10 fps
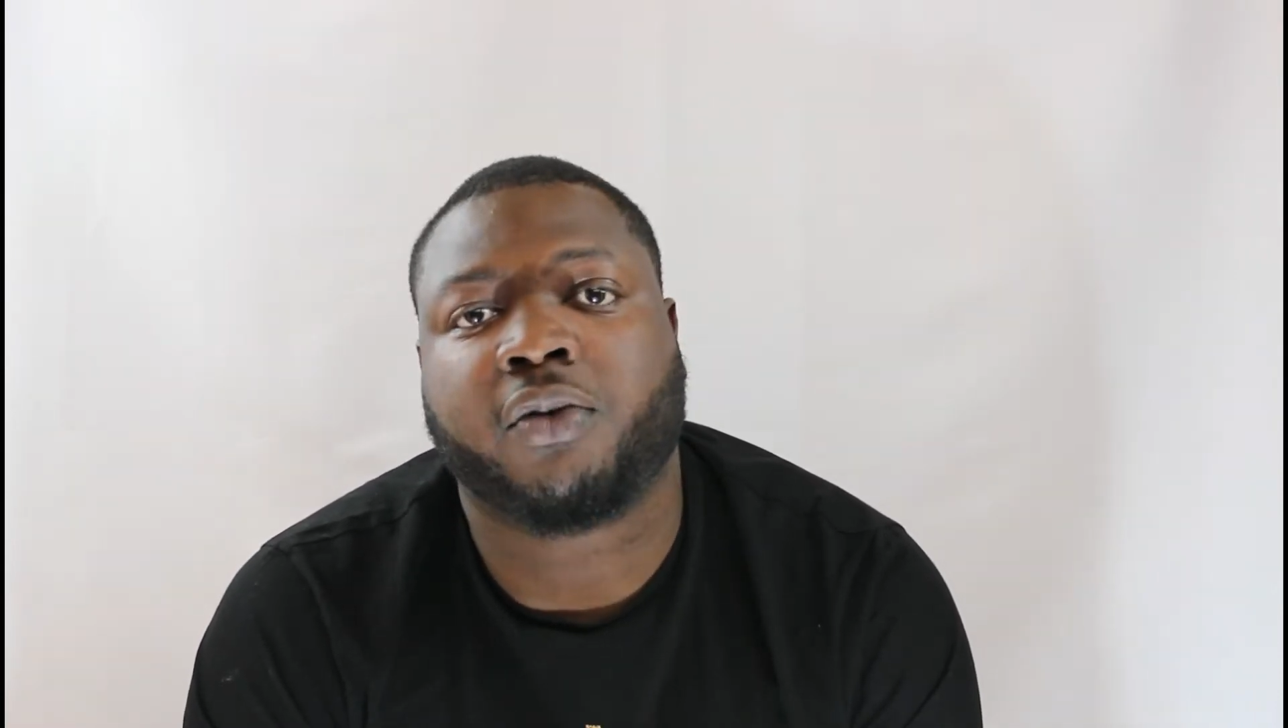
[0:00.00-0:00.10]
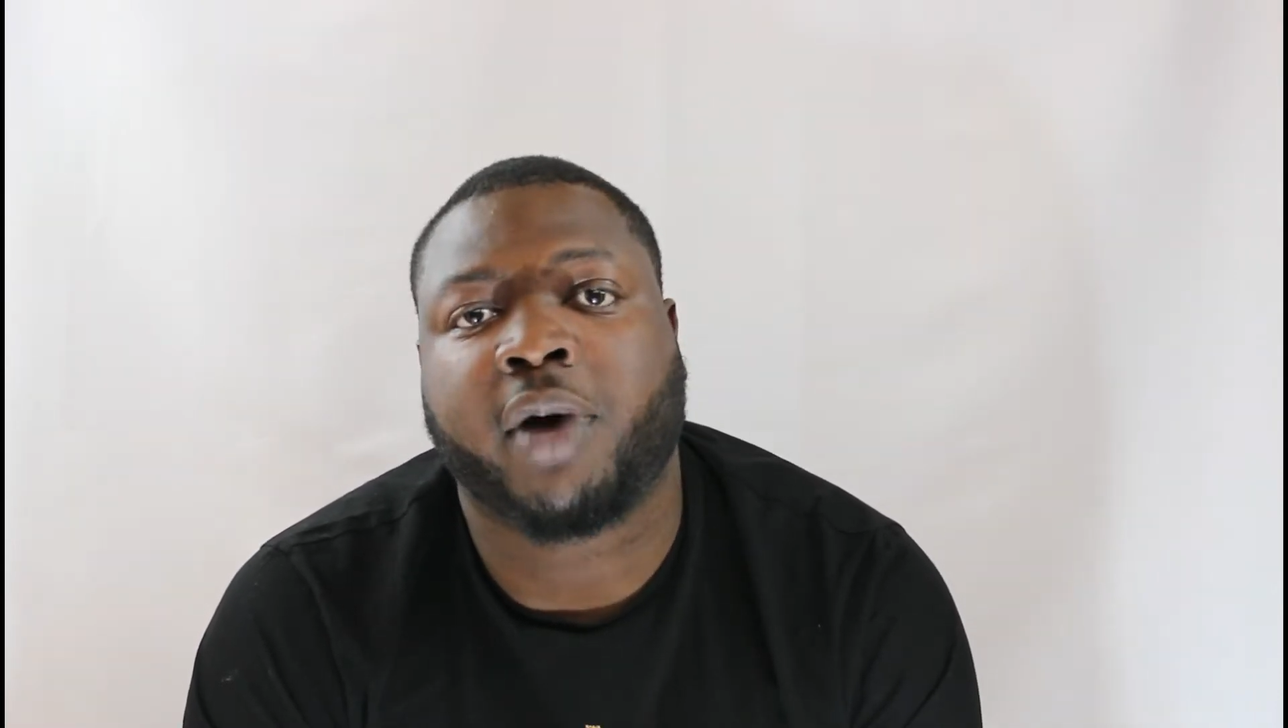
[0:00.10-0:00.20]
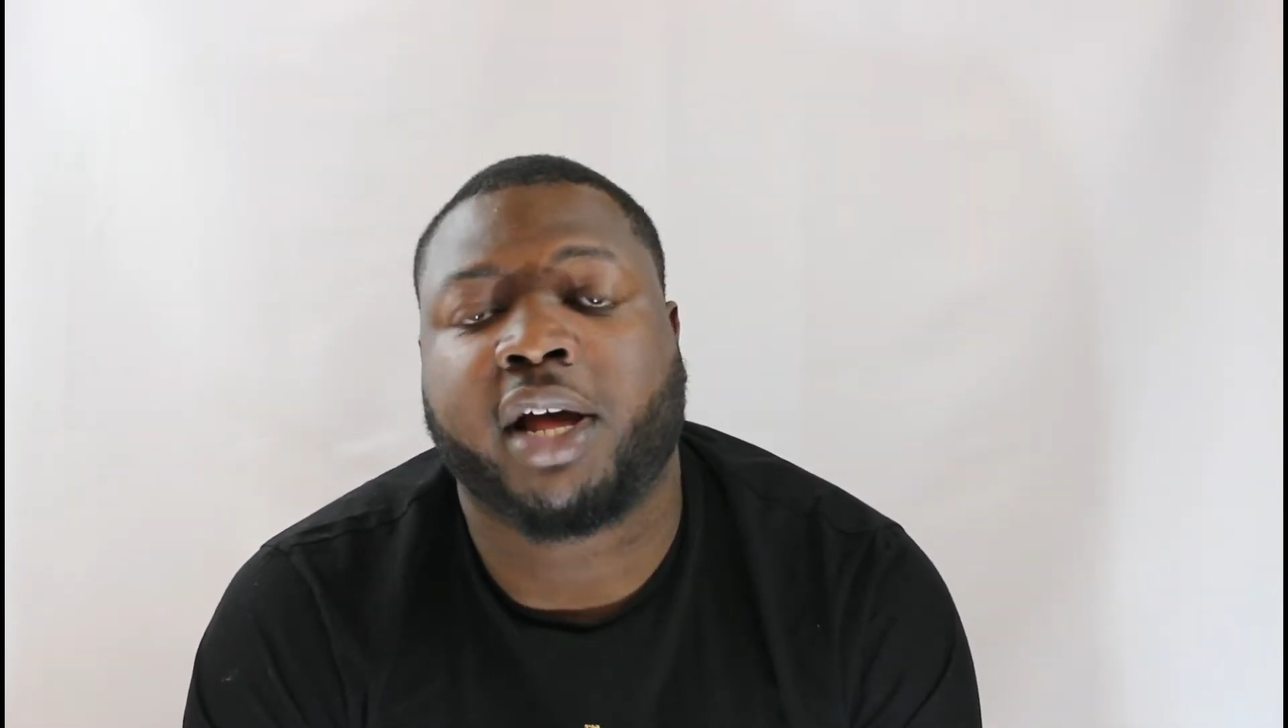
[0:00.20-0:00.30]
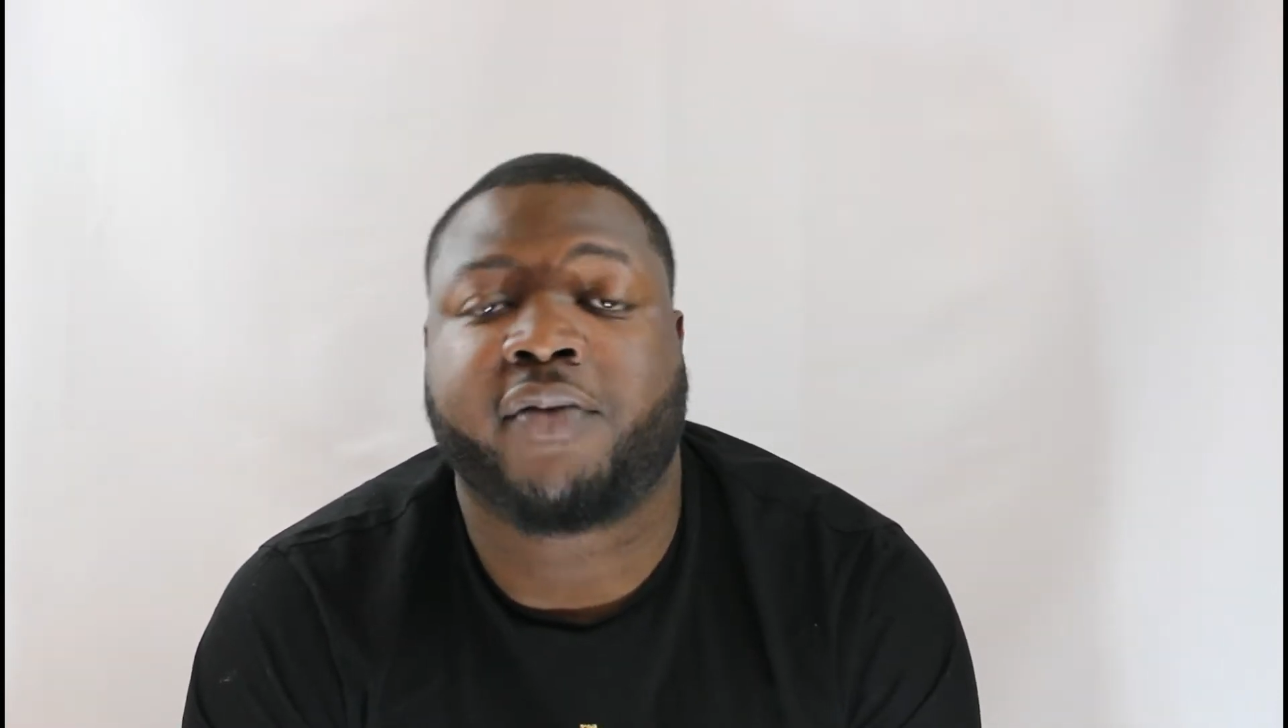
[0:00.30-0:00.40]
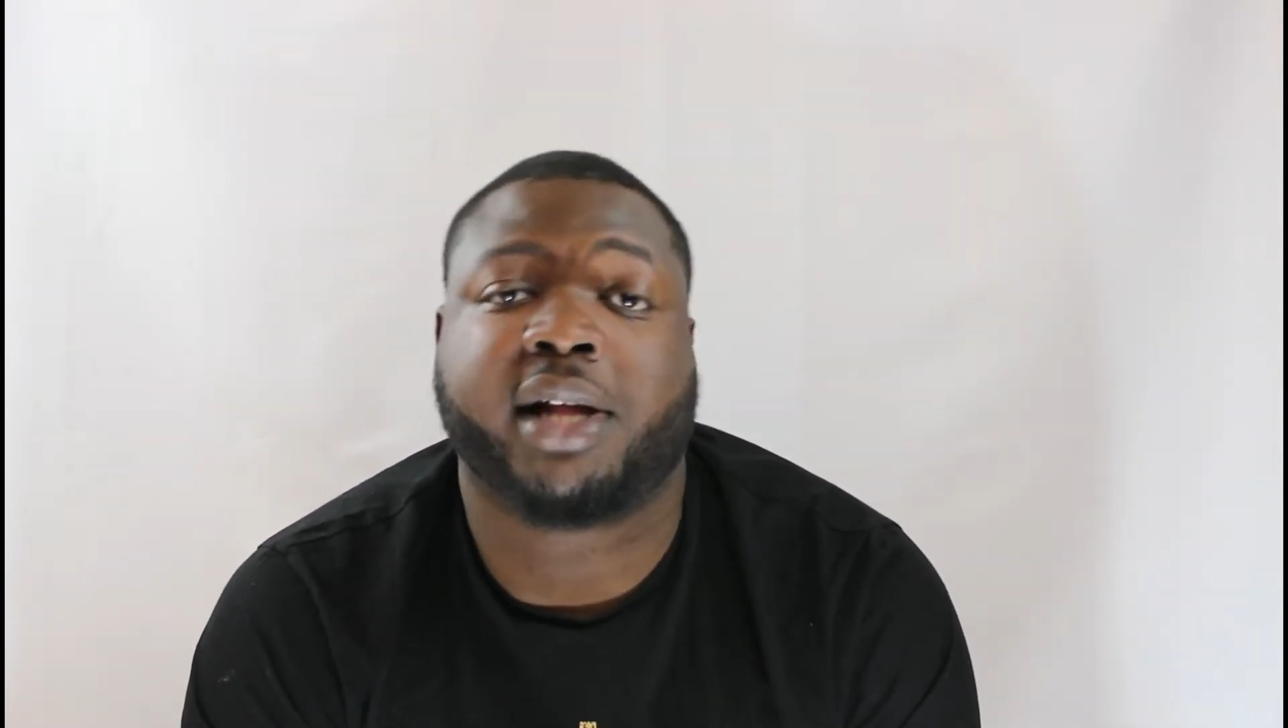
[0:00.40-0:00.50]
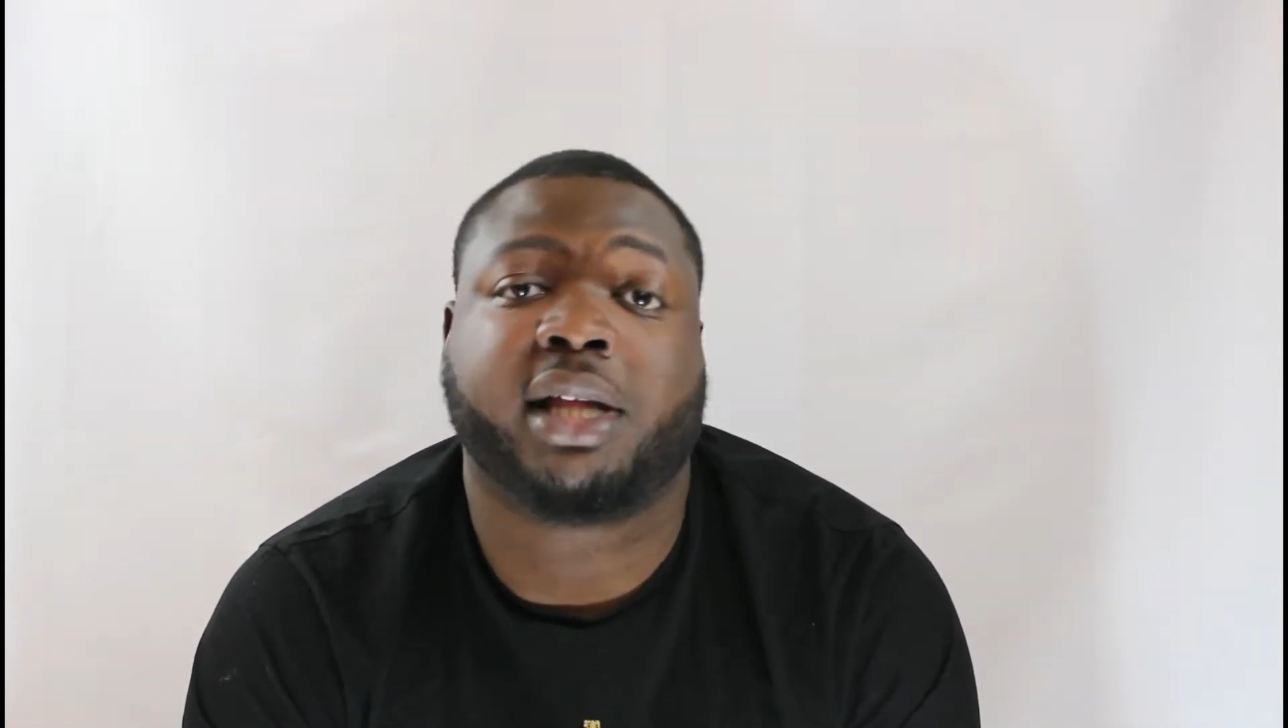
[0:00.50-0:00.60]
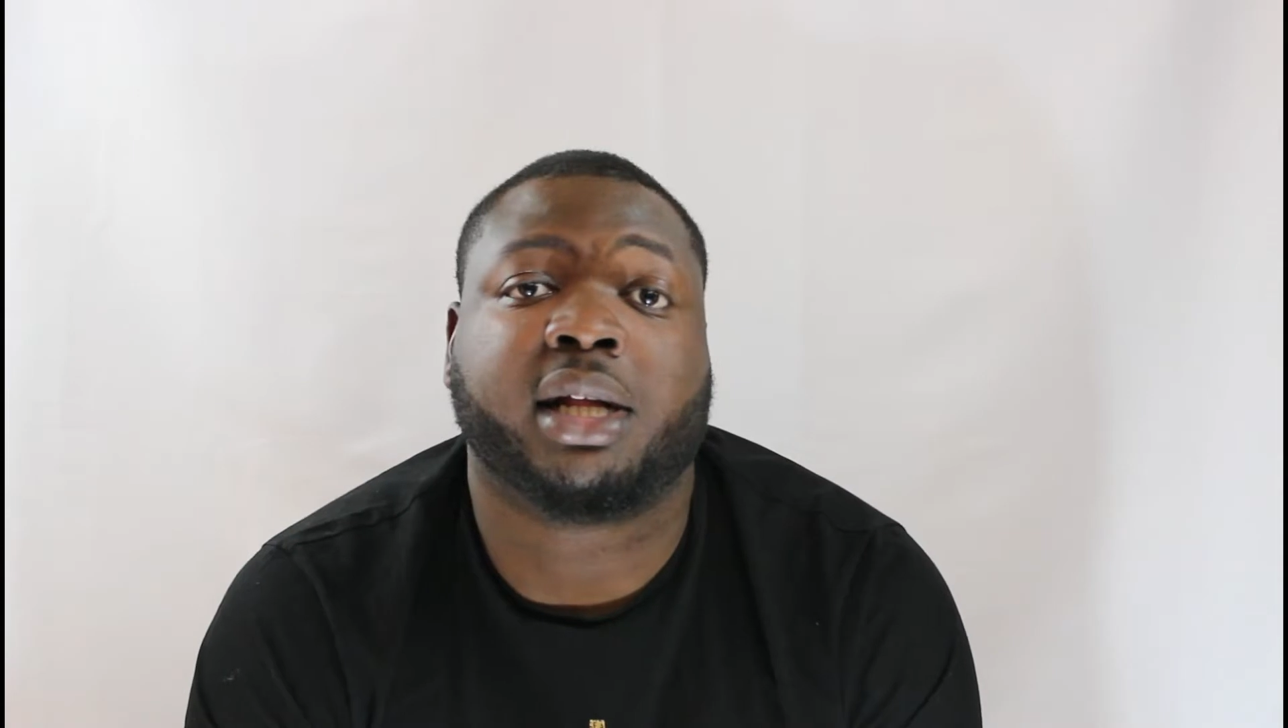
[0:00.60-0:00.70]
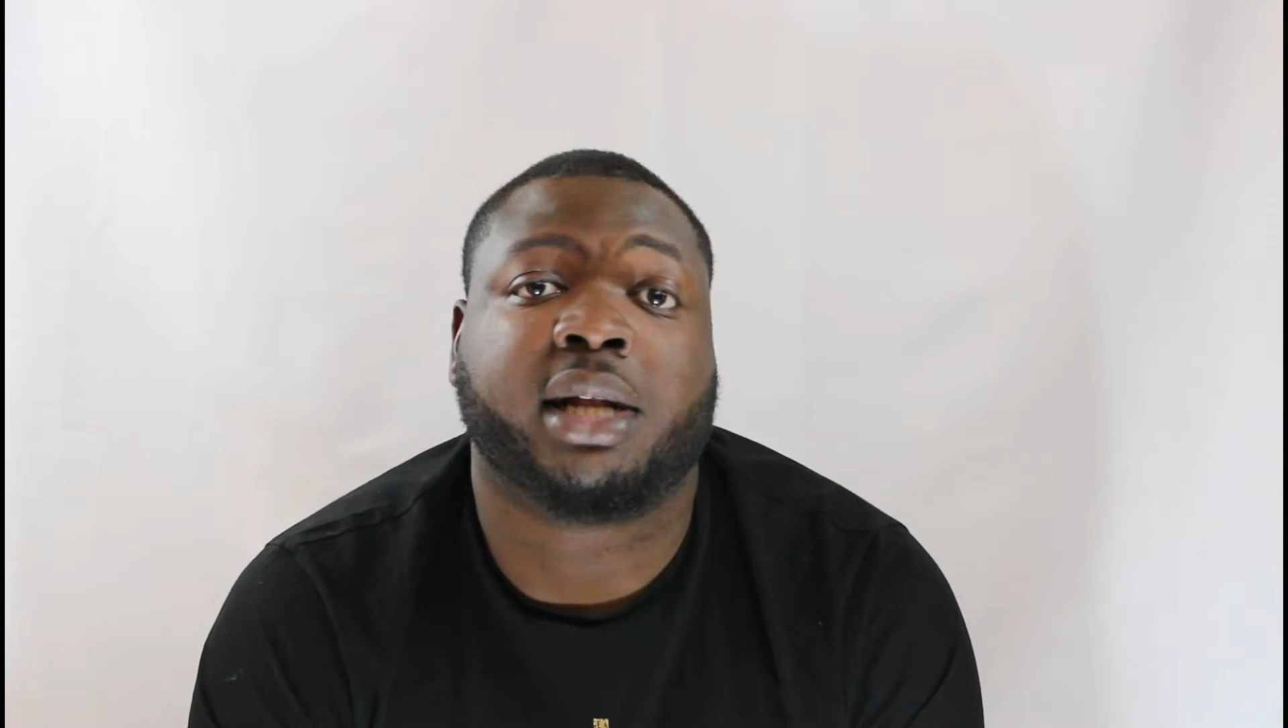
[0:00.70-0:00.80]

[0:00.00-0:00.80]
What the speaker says: right if I didn't